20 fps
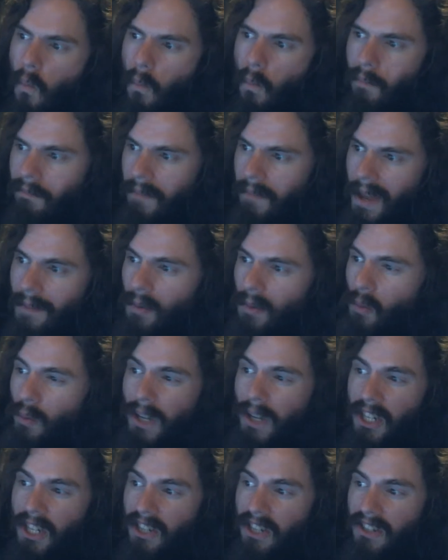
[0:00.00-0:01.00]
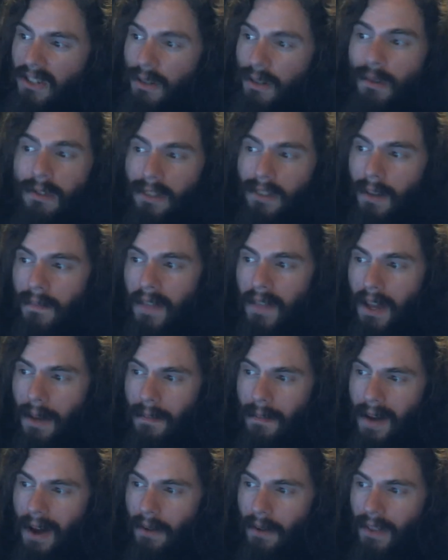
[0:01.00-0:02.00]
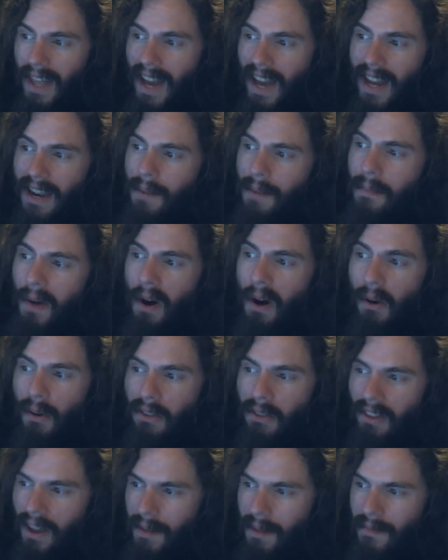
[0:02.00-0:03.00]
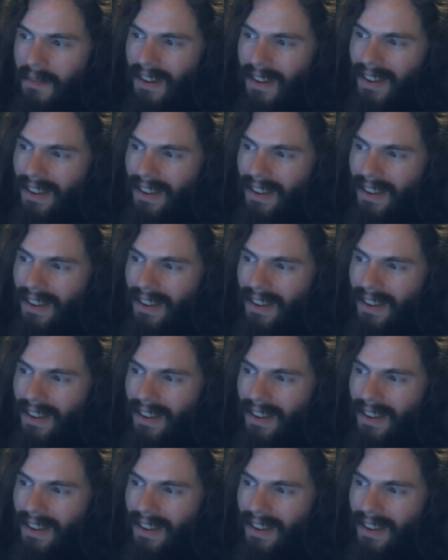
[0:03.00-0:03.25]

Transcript: Maybe we should do something about that and oppose him.